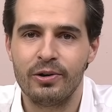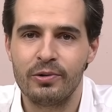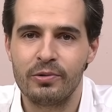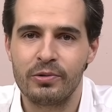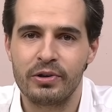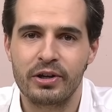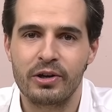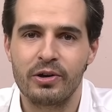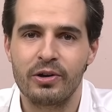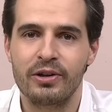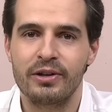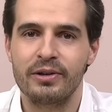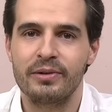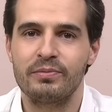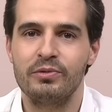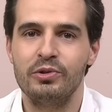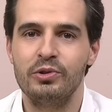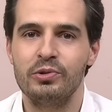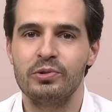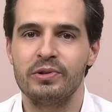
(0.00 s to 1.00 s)
We're gonna
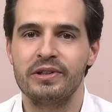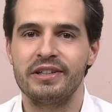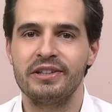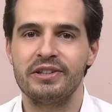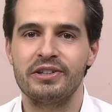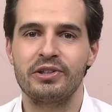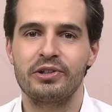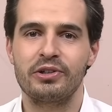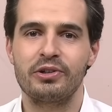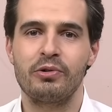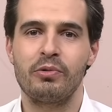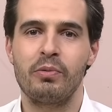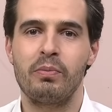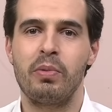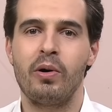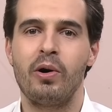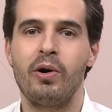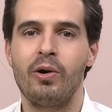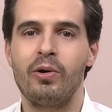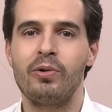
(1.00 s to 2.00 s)
do an internal
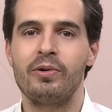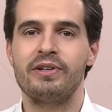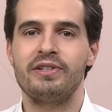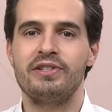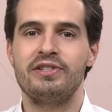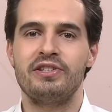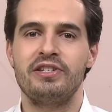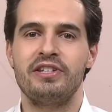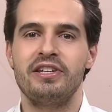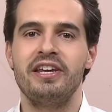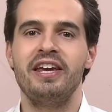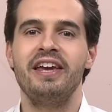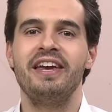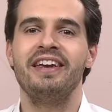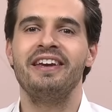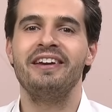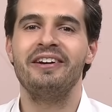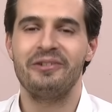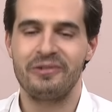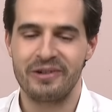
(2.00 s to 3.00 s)
poll and
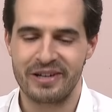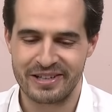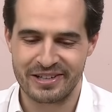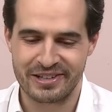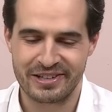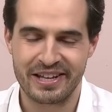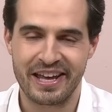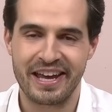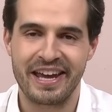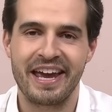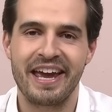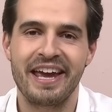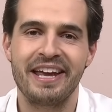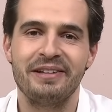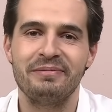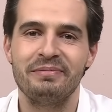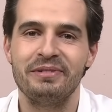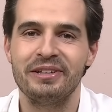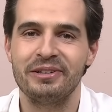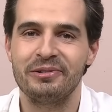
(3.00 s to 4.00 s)
see whether they
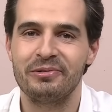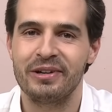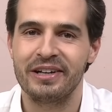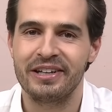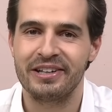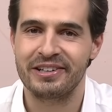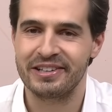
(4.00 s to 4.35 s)
hate me and